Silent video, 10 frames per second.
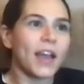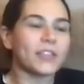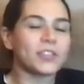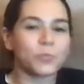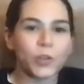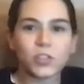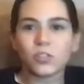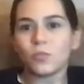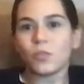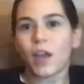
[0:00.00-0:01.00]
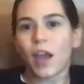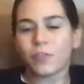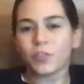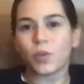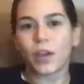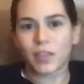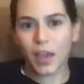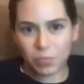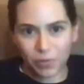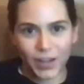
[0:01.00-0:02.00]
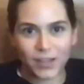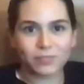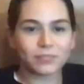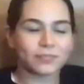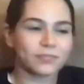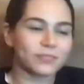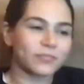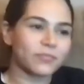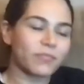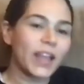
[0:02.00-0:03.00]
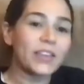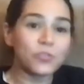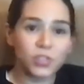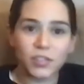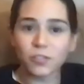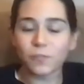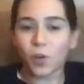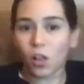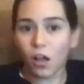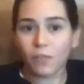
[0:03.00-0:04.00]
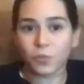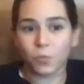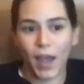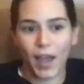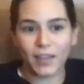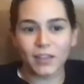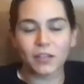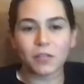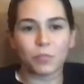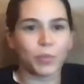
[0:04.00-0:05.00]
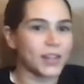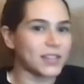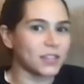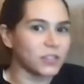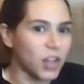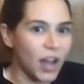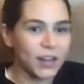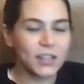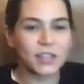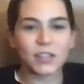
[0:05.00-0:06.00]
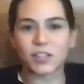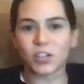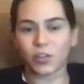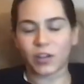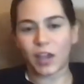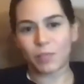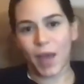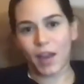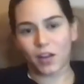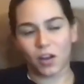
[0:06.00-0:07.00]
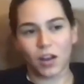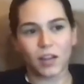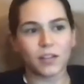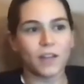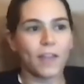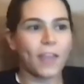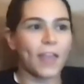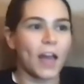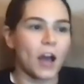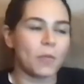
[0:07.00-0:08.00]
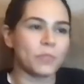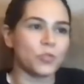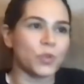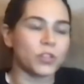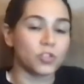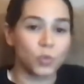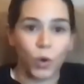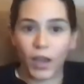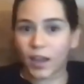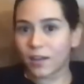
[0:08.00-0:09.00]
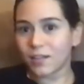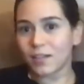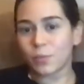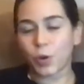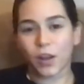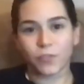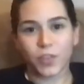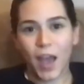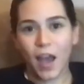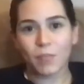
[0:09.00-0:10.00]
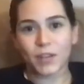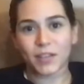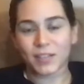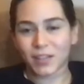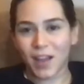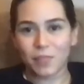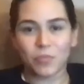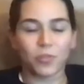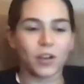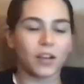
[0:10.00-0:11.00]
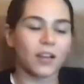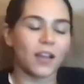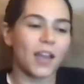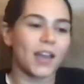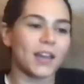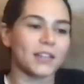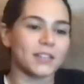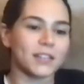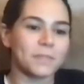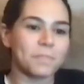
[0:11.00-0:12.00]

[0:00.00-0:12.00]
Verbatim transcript: and so once you after you hit that point you still fall off the wagon but it's a lot easier to get back on um you enjoy whatever the habit is a lot more and